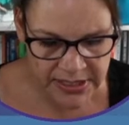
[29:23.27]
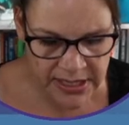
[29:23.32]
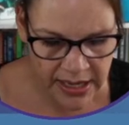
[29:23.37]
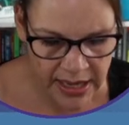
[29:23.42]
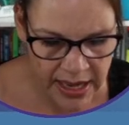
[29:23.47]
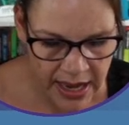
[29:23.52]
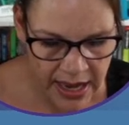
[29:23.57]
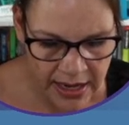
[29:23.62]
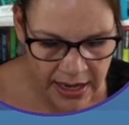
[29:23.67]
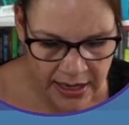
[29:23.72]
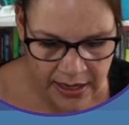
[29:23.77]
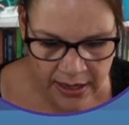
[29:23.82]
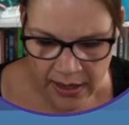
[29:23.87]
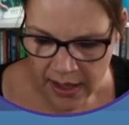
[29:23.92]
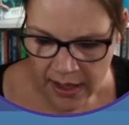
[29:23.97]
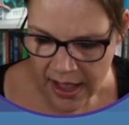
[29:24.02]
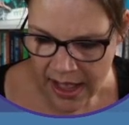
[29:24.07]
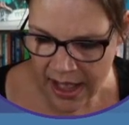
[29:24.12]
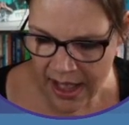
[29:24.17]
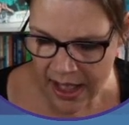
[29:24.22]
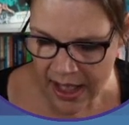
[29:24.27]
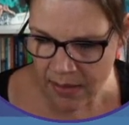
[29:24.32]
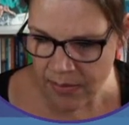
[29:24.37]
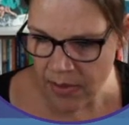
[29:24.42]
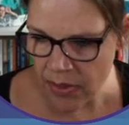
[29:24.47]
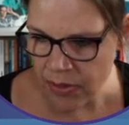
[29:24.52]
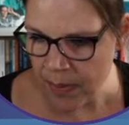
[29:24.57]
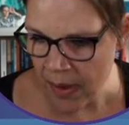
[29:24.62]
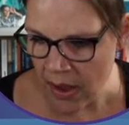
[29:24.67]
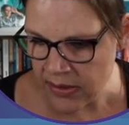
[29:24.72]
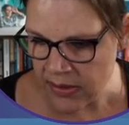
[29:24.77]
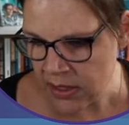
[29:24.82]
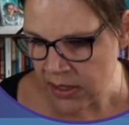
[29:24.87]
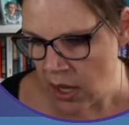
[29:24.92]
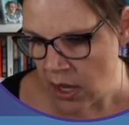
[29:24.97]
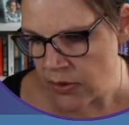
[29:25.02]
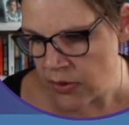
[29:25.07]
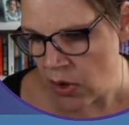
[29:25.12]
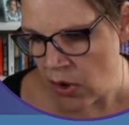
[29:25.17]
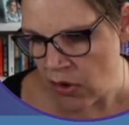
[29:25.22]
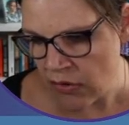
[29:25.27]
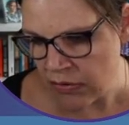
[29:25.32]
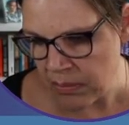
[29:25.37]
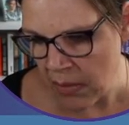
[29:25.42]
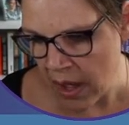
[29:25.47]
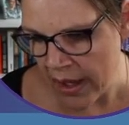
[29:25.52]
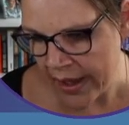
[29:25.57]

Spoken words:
in the postcode of my